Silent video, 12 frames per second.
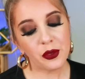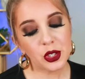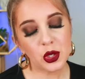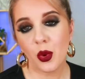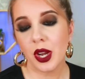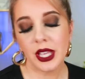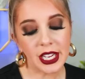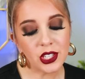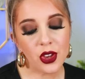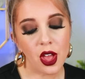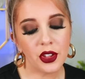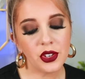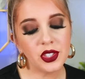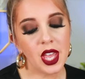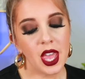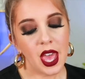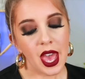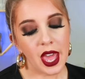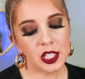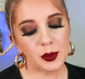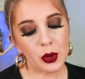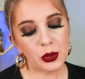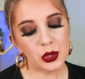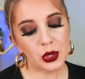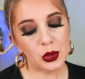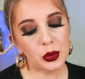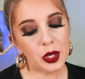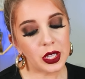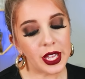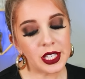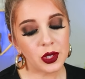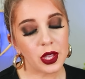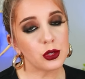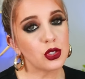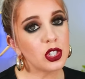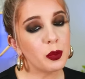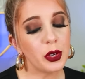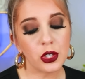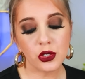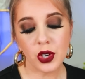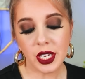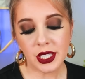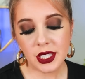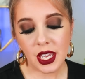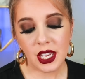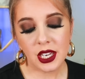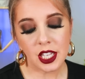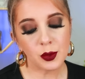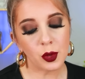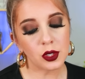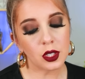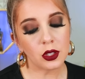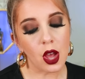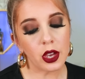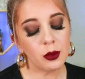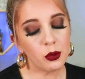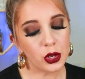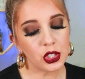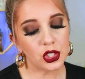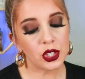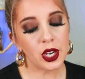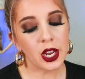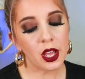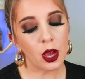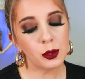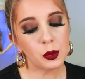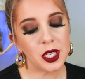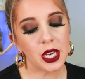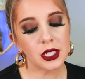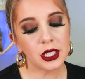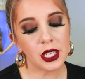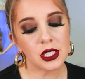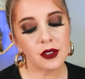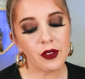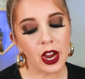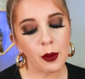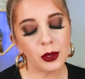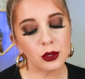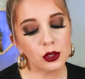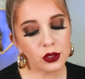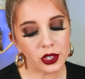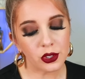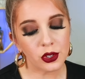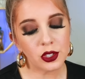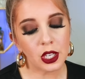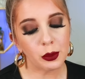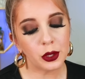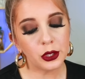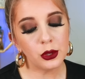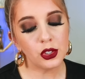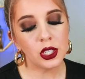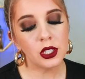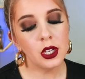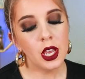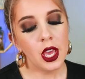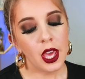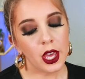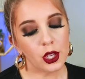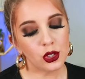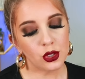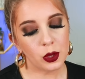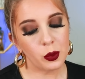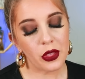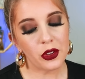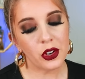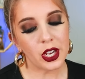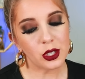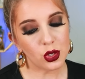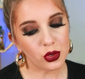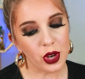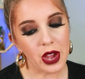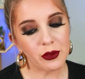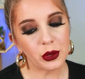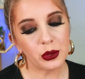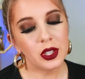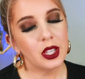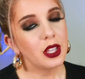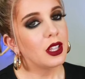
for $28 and it's supposed to cleanse without stripping or drying skin. It's supposed to lock in moisture and it helps protect against environmental stressors like pollution, extreme weather, and travel.